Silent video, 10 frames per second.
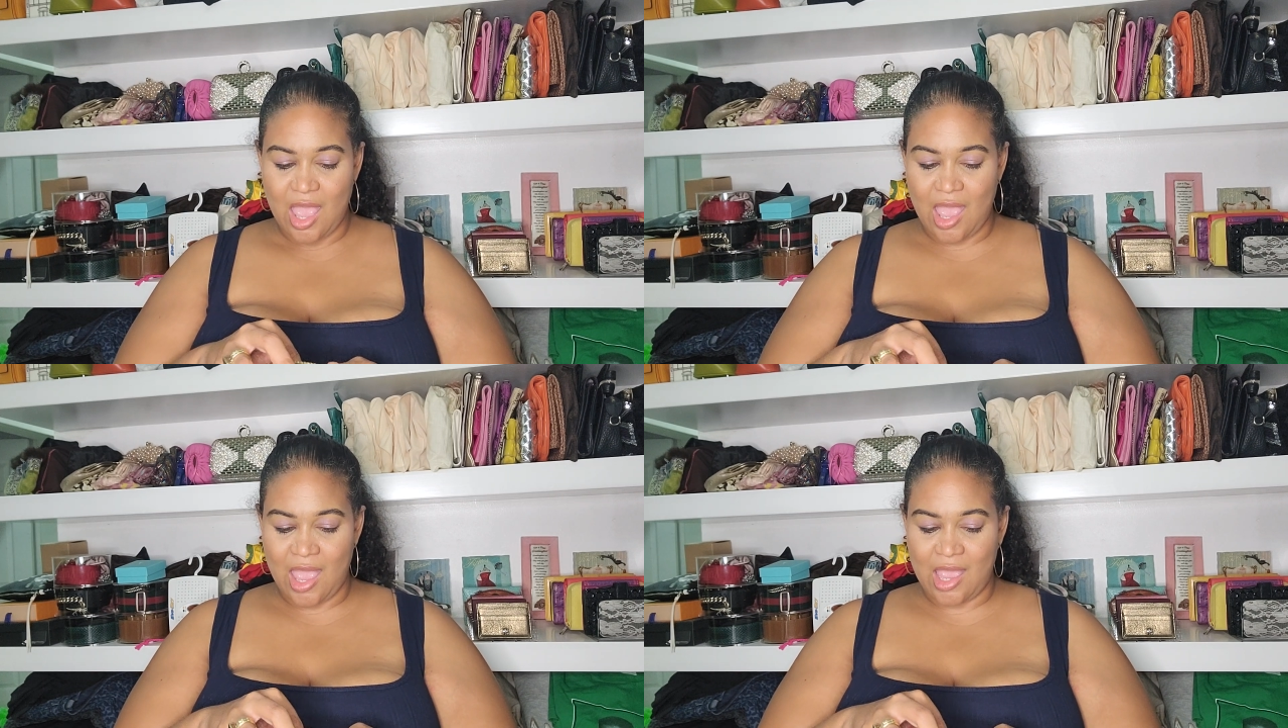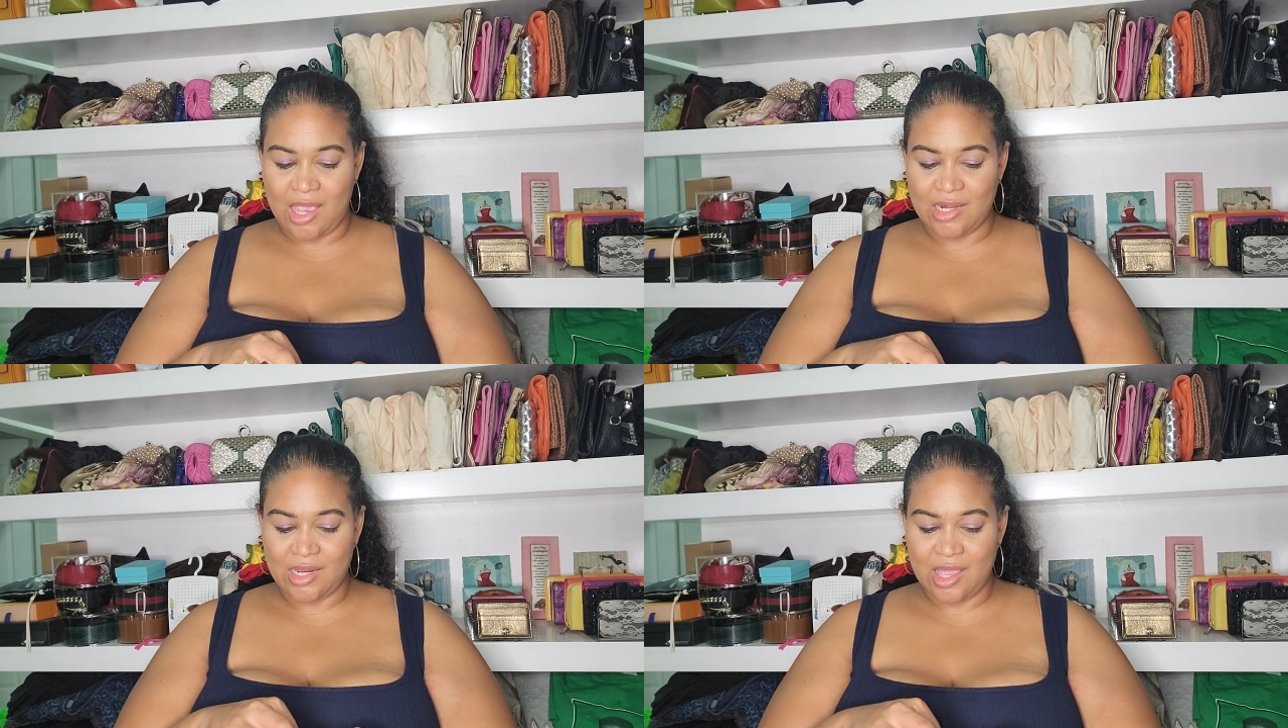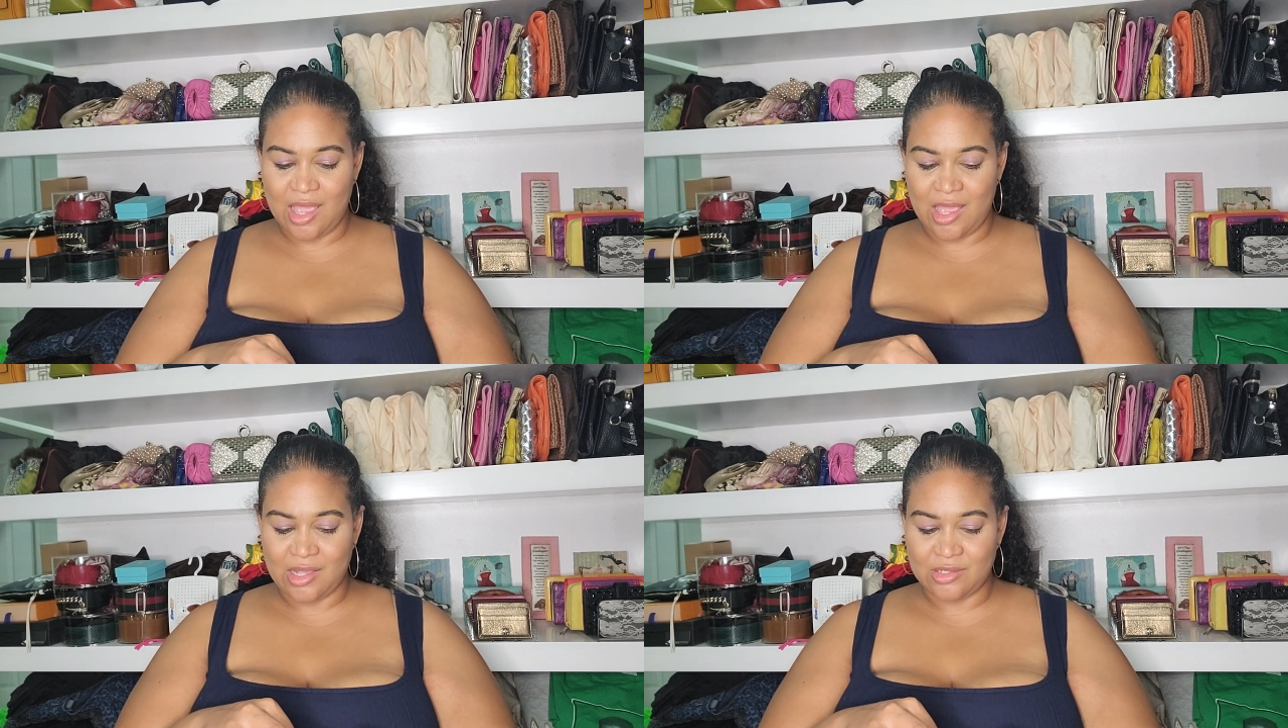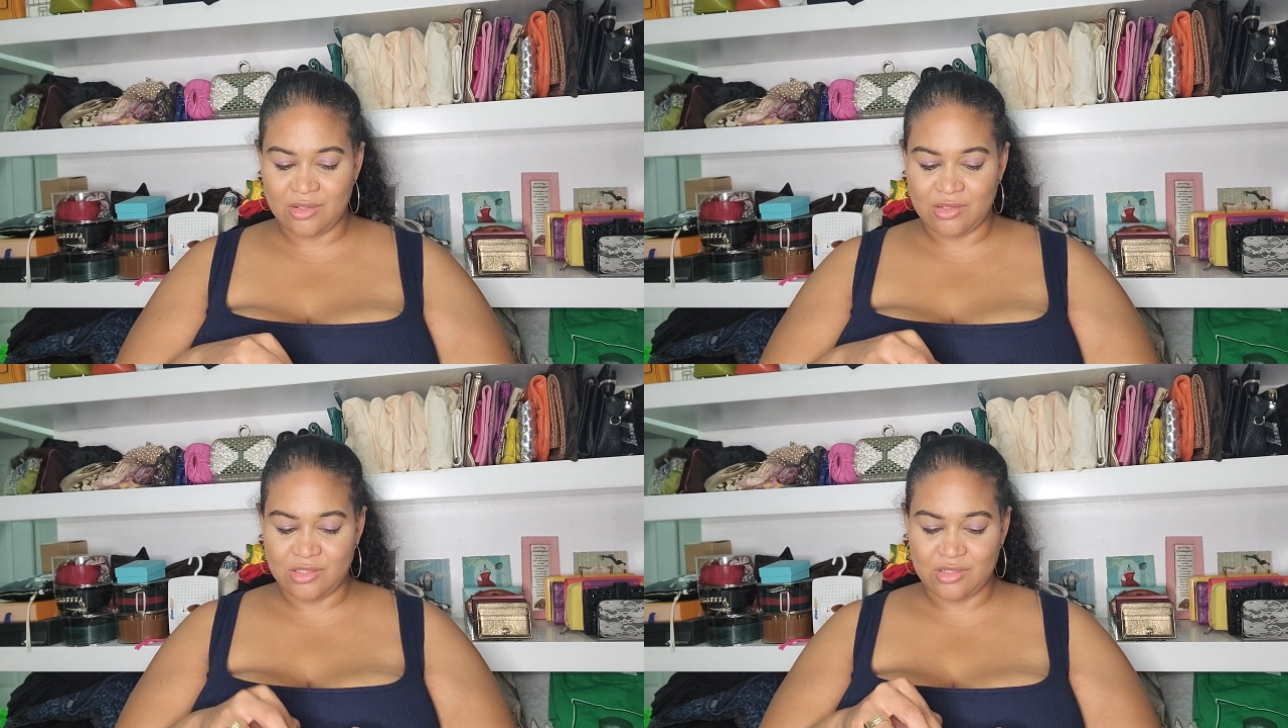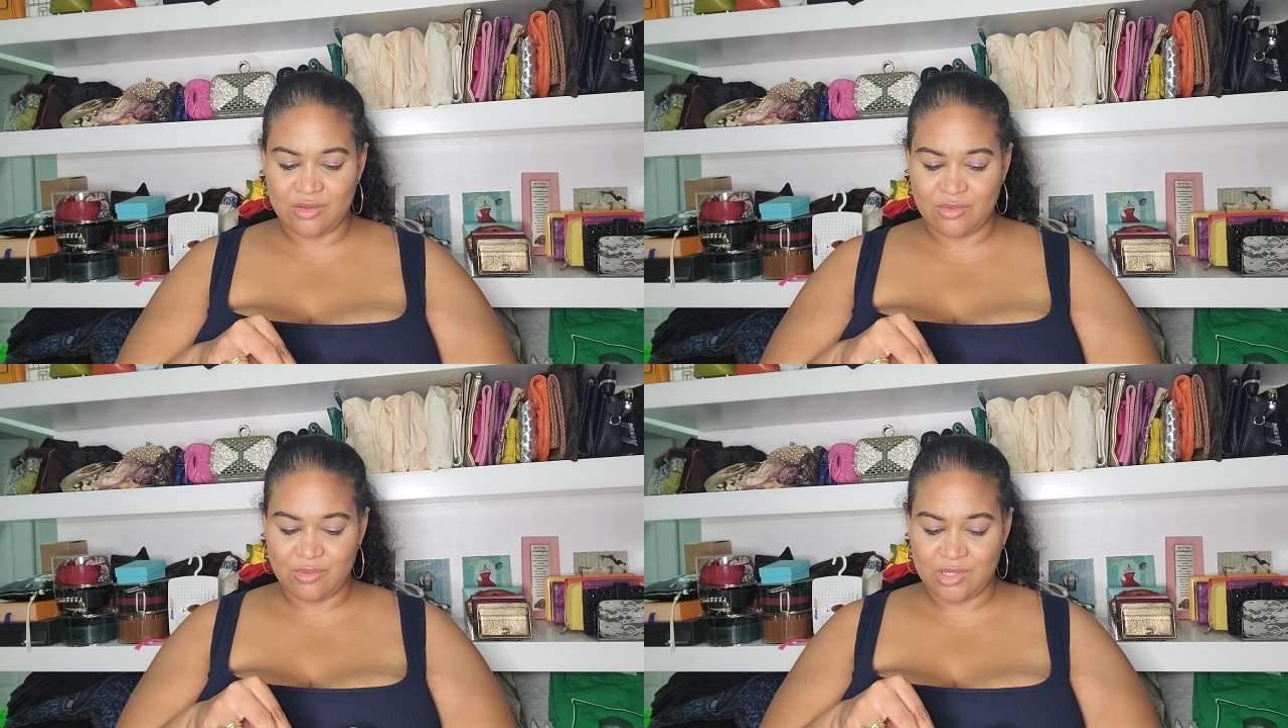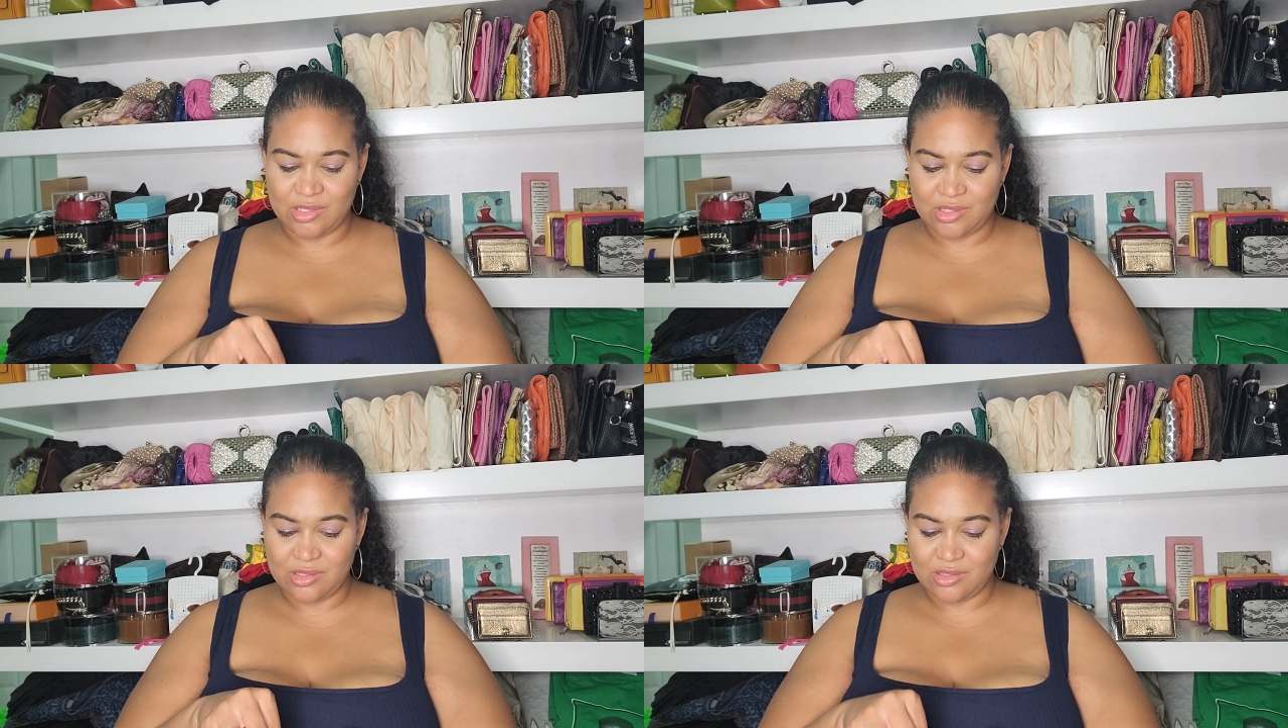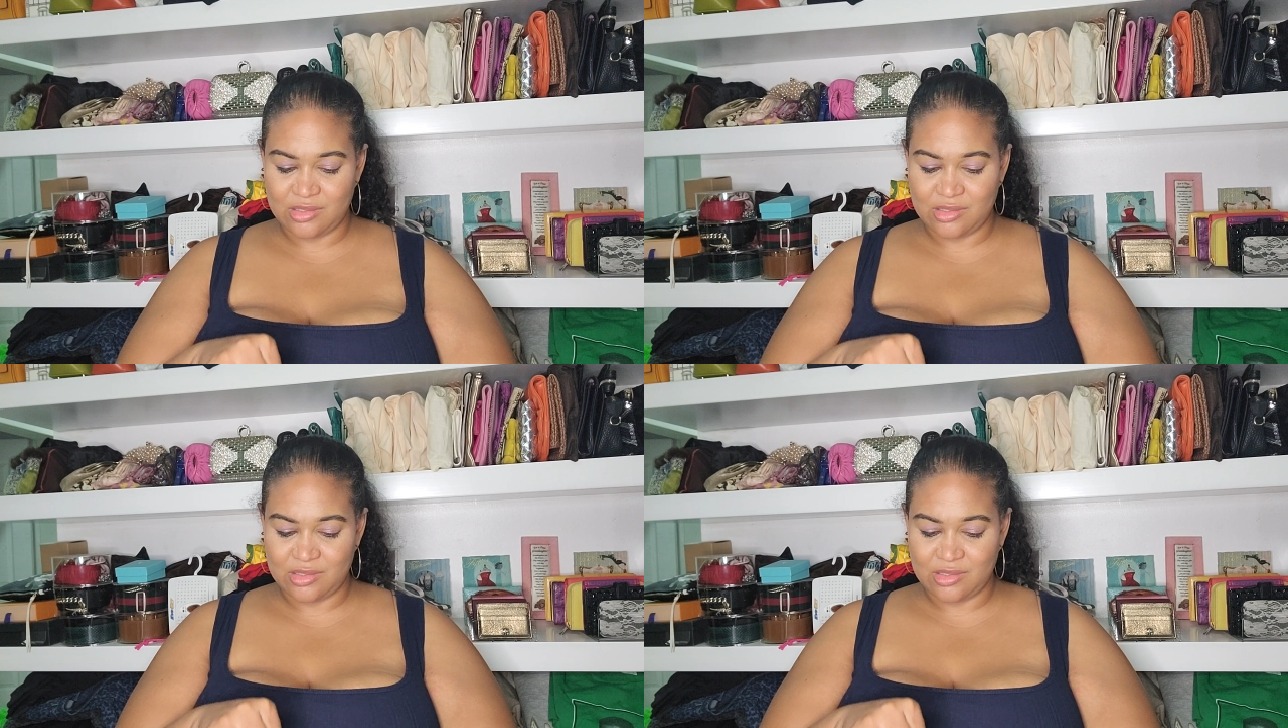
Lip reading: And it has also, what is this?